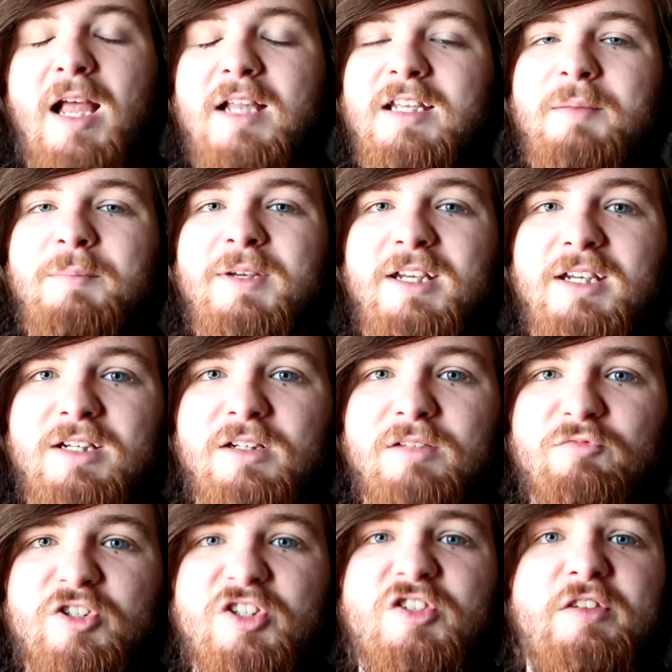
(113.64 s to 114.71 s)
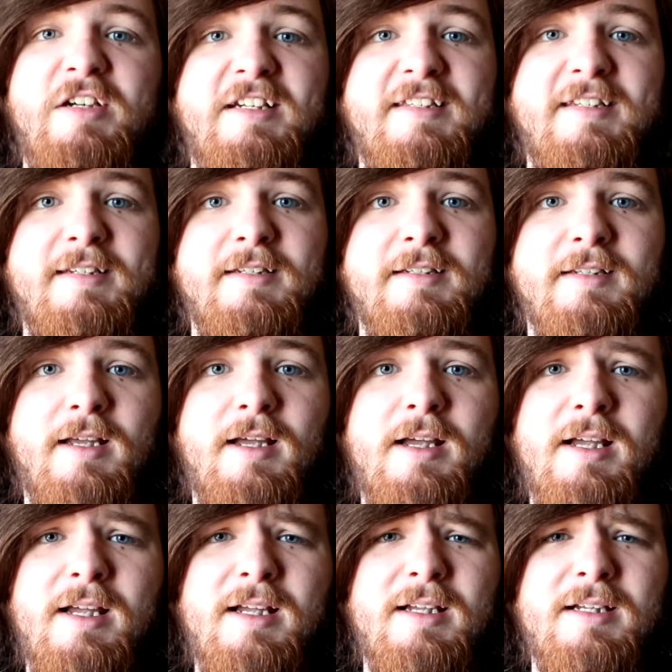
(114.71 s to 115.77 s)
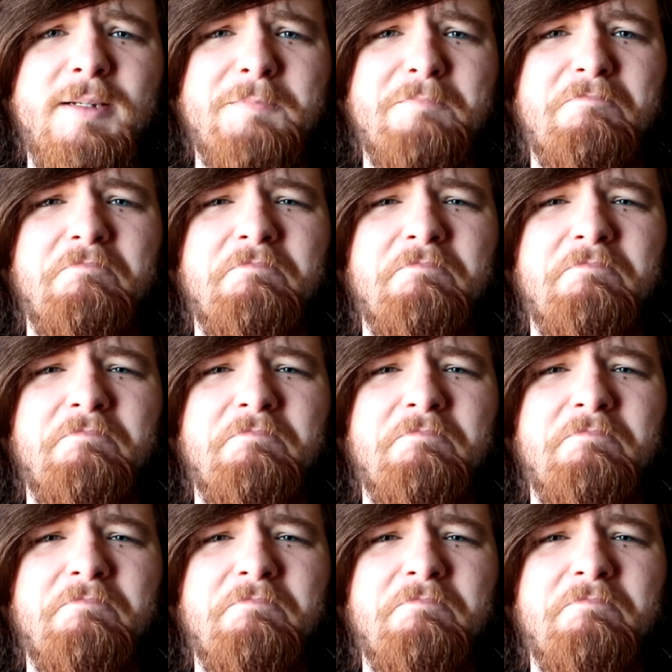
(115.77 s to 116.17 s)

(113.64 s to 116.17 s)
And they're being restricted. Now,